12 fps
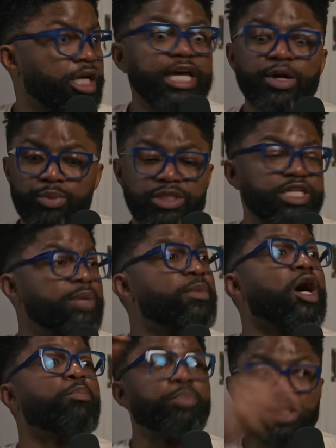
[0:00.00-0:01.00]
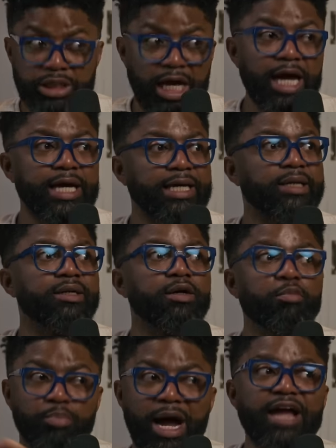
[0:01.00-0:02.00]
It was him applying
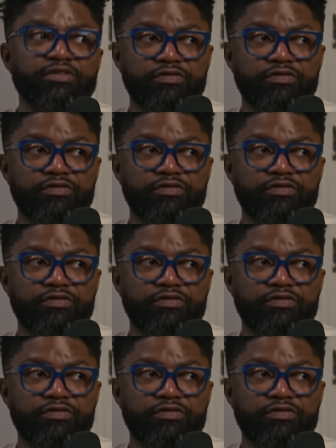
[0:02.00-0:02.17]
by